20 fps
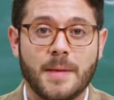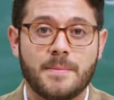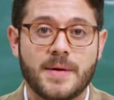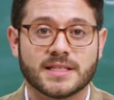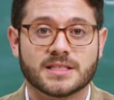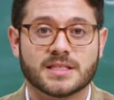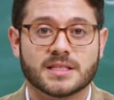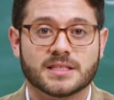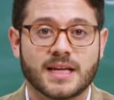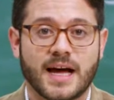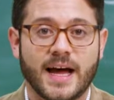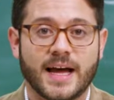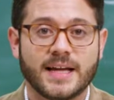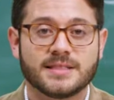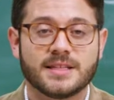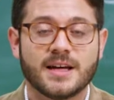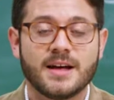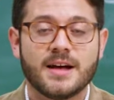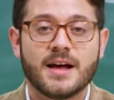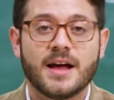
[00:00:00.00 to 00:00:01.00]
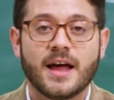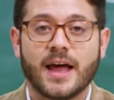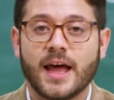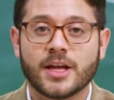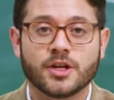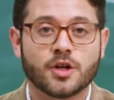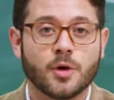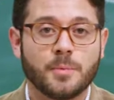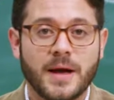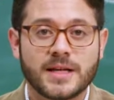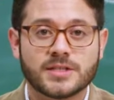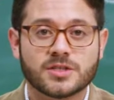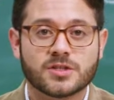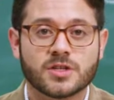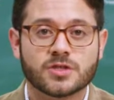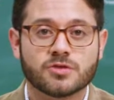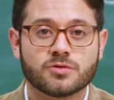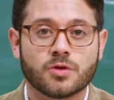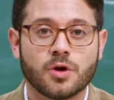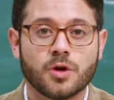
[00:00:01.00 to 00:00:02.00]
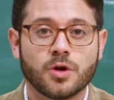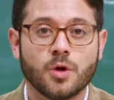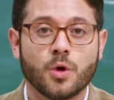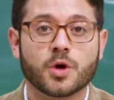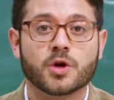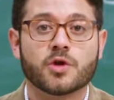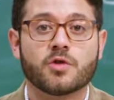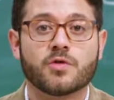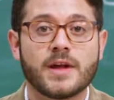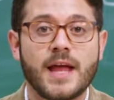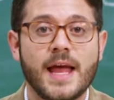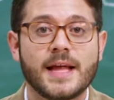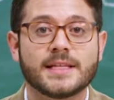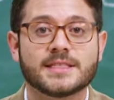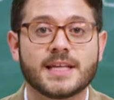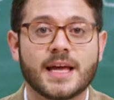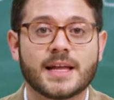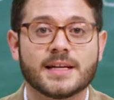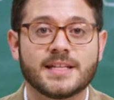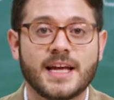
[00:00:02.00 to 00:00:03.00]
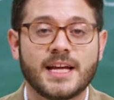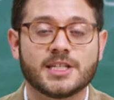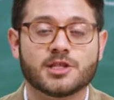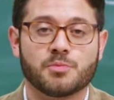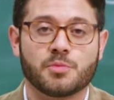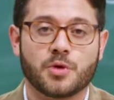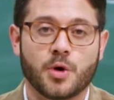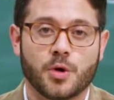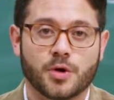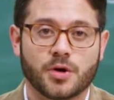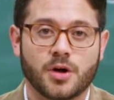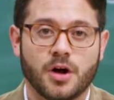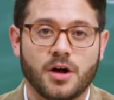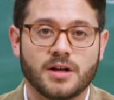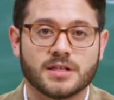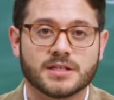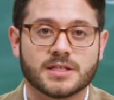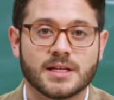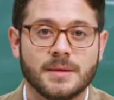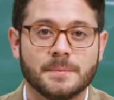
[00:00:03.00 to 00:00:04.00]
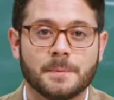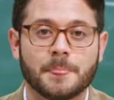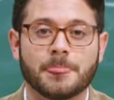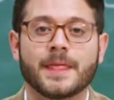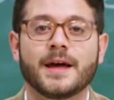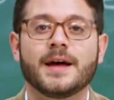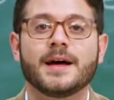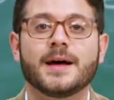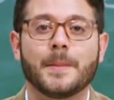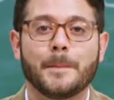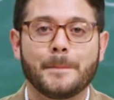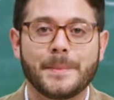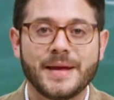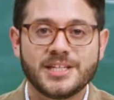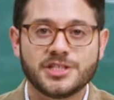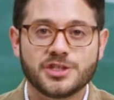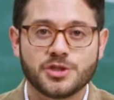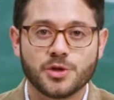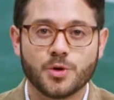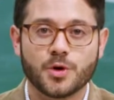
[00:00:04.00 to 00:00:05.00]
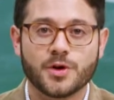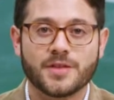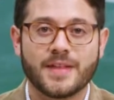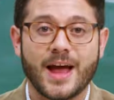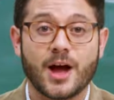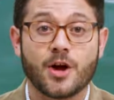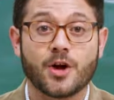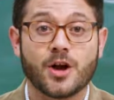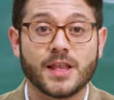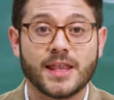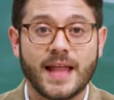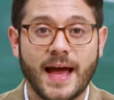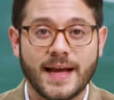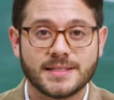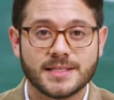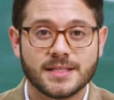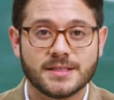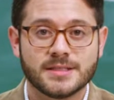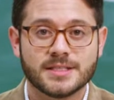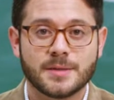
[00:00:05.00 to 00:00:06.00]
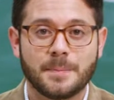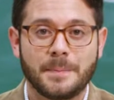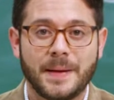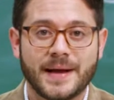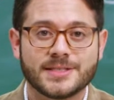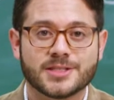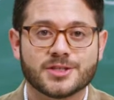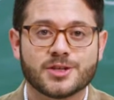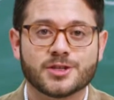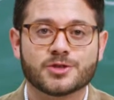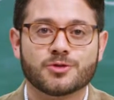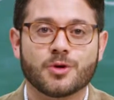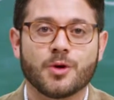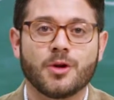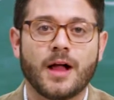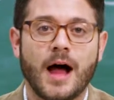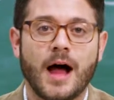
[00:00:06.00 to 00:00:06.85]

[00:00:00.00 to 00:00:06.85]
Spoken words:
pesticides, handle pest control, or create sanitation protocols, be sure they are a licensed pest control